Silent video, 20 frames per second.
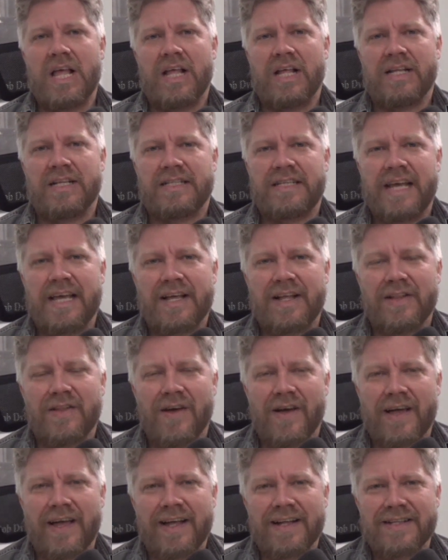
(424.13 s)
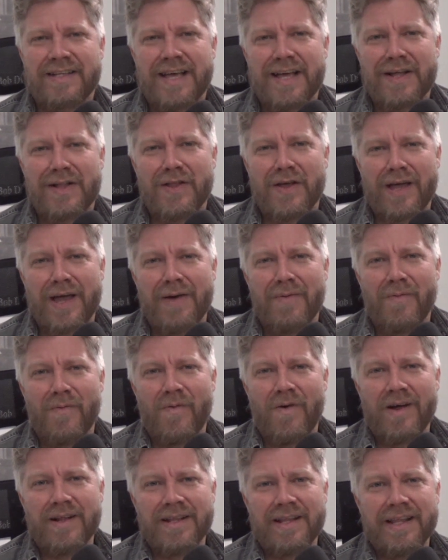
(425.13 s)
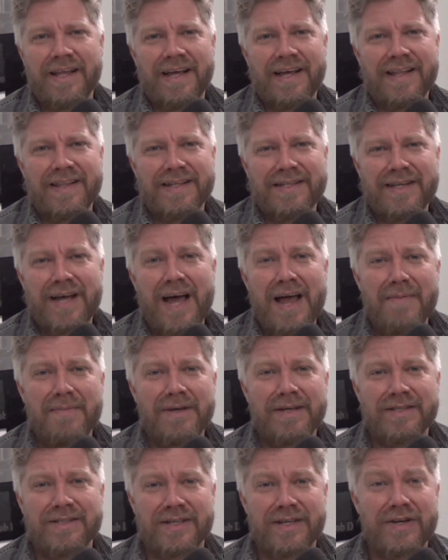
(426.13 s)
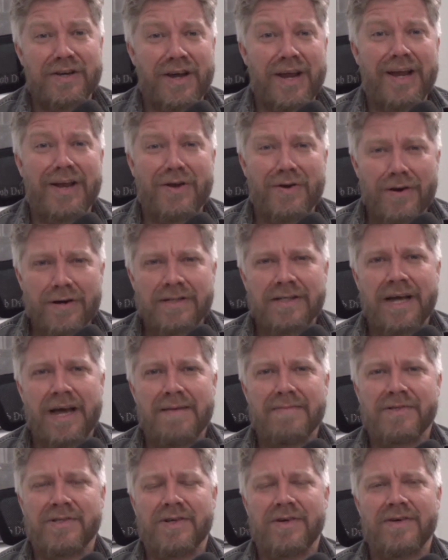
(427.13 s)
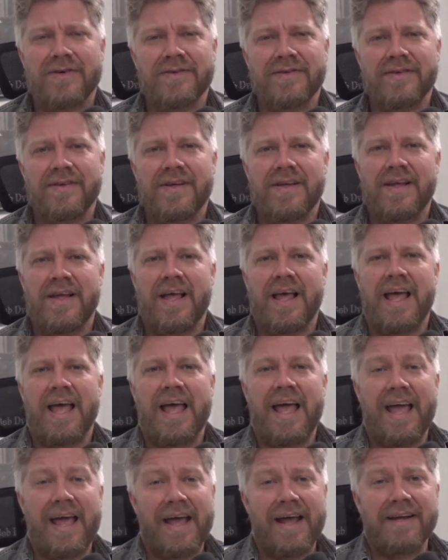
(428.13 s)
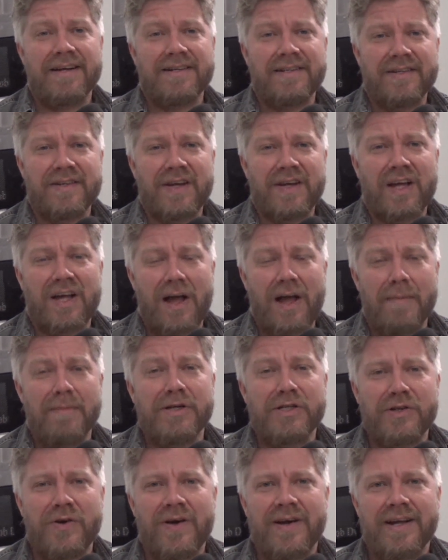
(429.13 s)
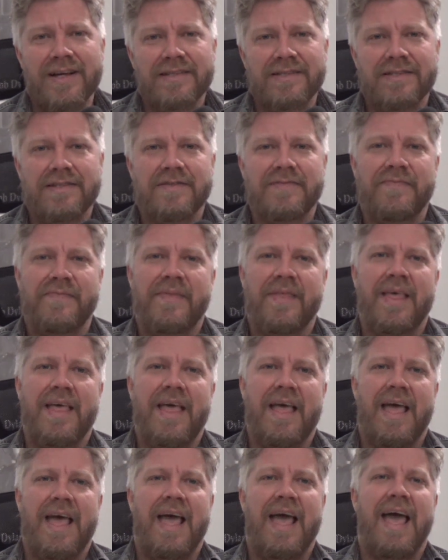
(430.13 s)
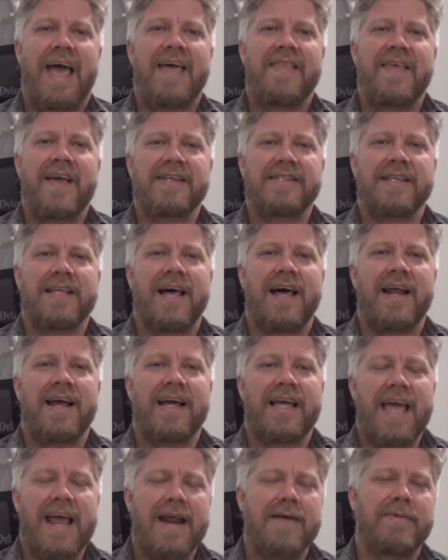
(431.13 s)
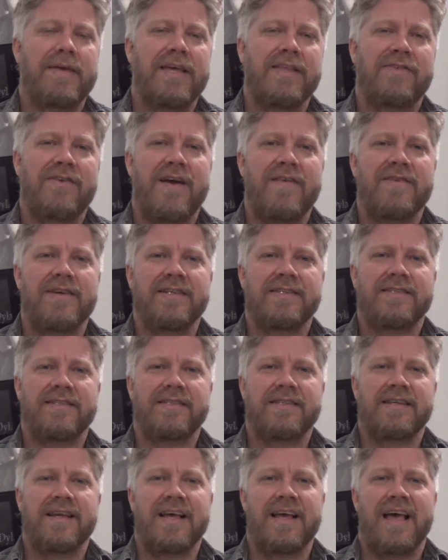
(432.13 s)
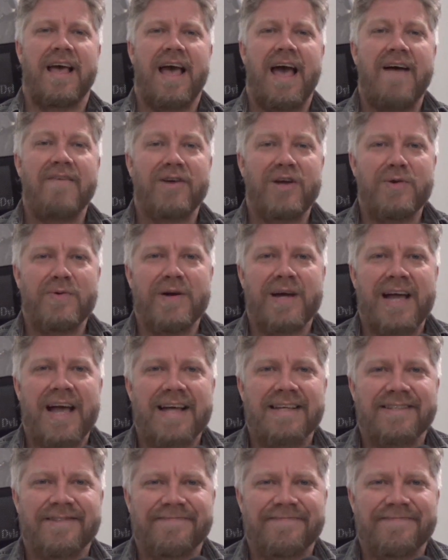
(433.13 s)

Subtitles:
Take a look at what the time is in your time zone, and come and join us. Hey, thanks a lot. Again, I'm Keith Grevenitz. Have a good one, guys.